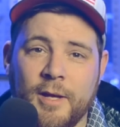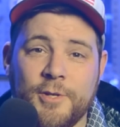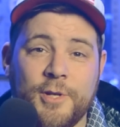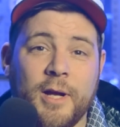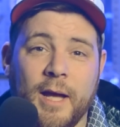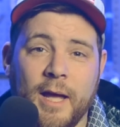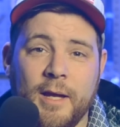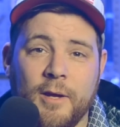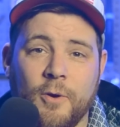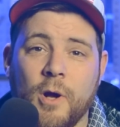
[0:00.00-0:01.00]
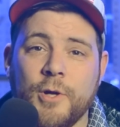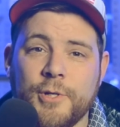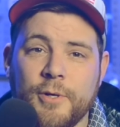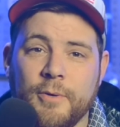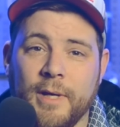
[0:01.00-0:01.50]
Shanghai,
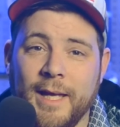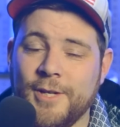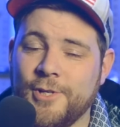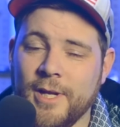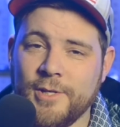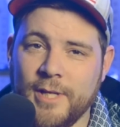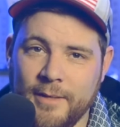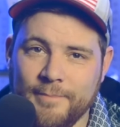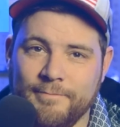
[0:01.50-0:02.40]
Guangzhou, and Shenzhen.